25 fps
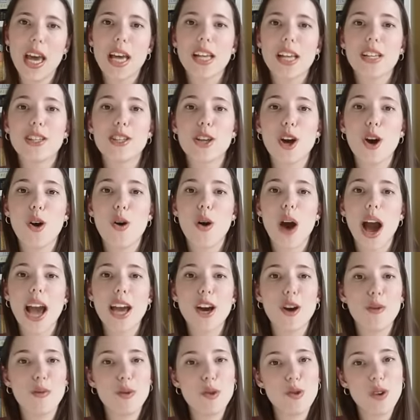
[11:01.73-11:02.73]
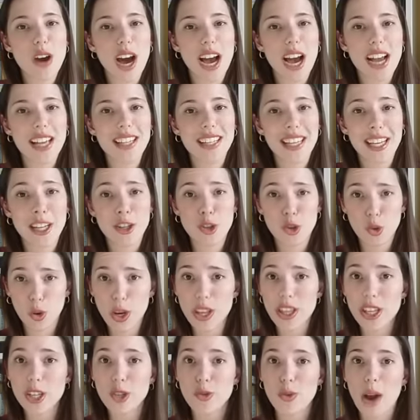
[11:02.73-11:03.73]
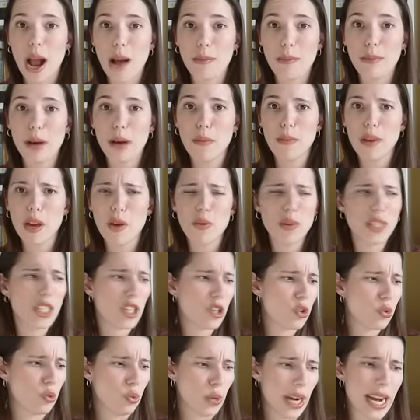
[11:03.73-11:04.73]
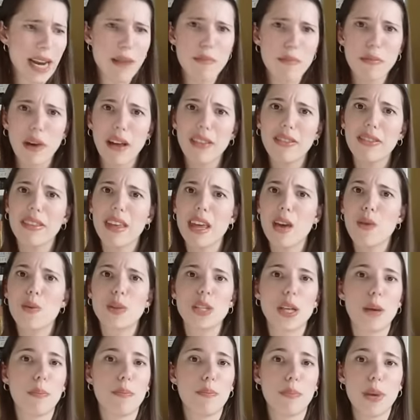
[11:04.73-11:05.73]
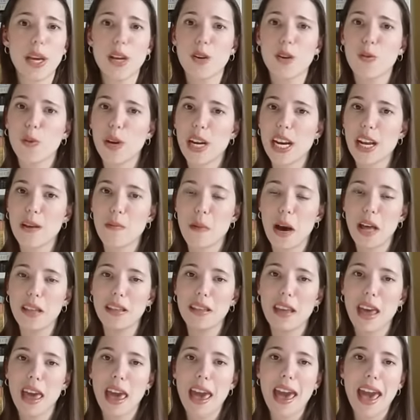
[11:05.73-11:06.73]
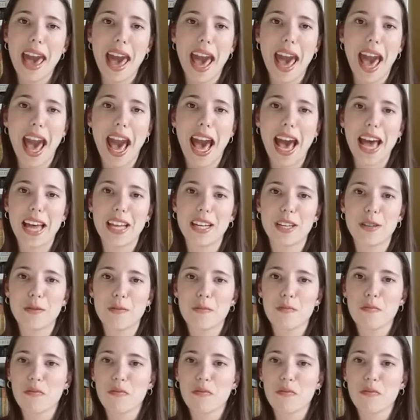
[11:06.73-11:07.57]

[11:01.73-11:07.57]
So I hope you guys enjoyed this wrap up. It was a great month. It was a big reading month, and